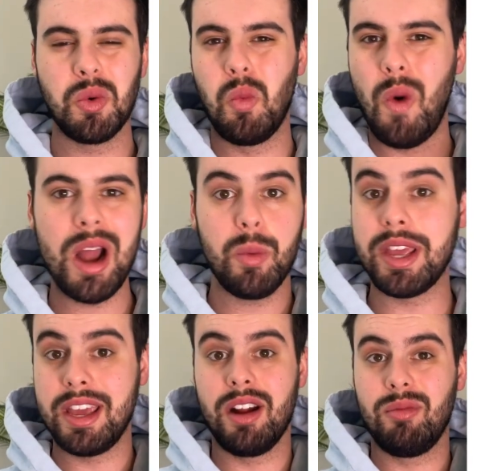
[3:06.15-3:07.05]
Why are we
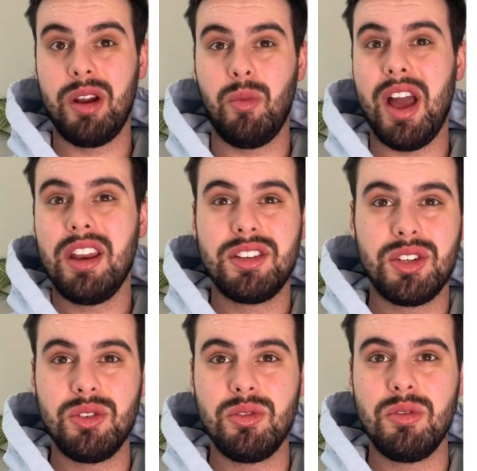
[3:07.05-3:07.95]
here? Right? Why did
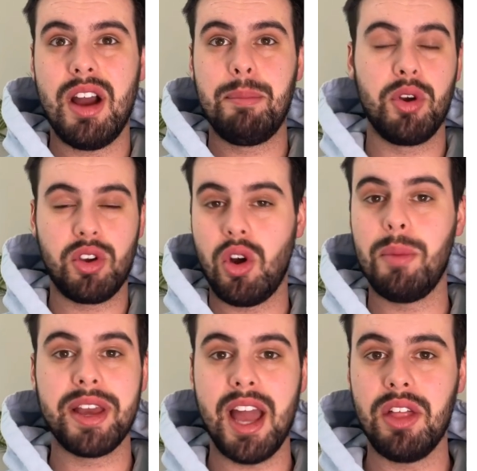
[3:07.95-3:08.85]
you book a call in
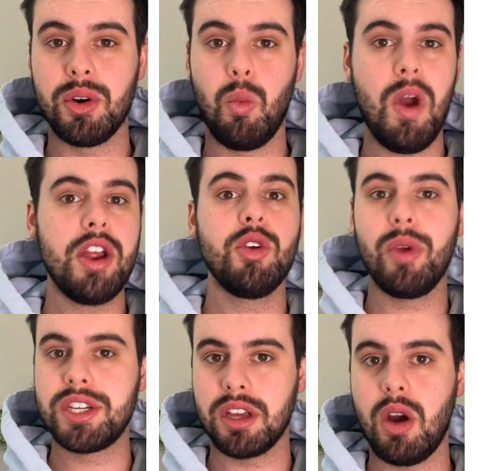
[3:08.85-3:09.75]
my calendar? Why are you
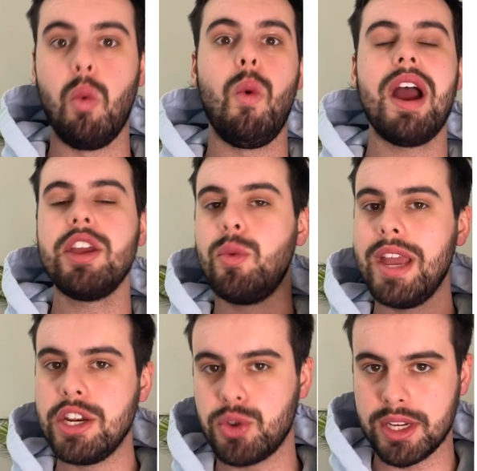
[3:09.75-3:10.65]
reaching out? Why are you
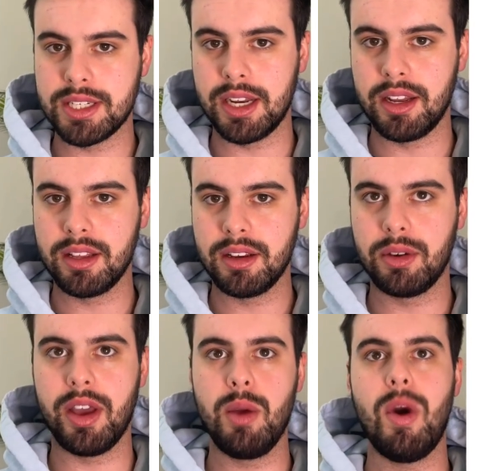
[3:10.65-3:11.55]
interested?
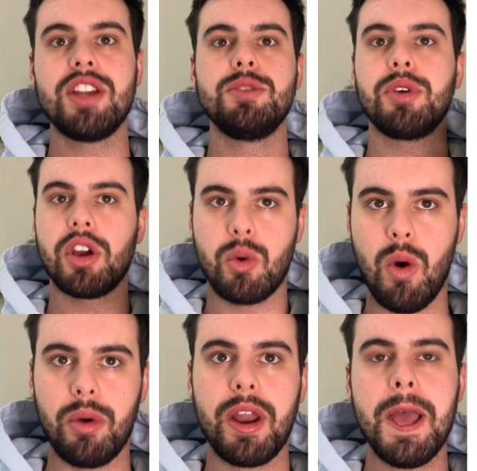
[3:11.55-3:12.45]
Okay. Why did you book a quote?